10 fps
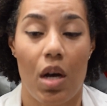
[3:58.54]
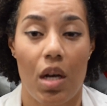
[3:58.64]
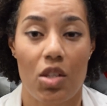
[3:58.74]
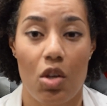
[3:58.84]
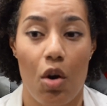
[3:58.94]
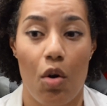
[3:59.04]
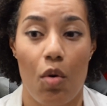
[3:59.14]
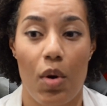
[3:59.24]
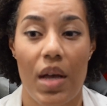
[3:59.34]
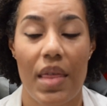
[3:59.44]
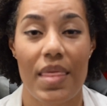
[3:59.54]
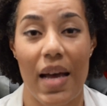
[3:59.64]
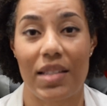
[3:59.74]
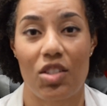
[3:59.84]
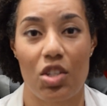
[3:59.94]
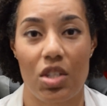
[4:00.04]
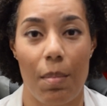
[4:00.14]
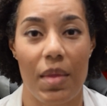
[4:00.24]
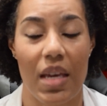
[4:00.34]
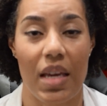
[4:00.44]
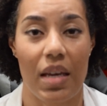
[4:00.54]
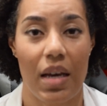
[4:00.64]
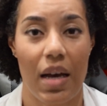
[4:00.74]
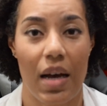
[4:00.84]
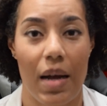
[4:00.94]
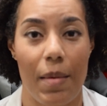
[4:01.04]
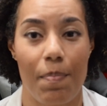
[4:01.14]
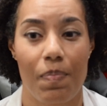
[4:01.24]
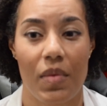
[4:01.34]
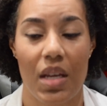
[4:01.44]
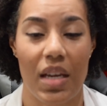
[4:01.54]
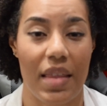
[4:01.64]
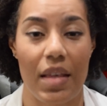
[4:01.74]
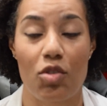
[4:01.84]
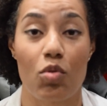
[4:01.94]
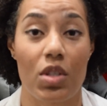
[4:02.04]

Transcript: So that's just something, again, that you would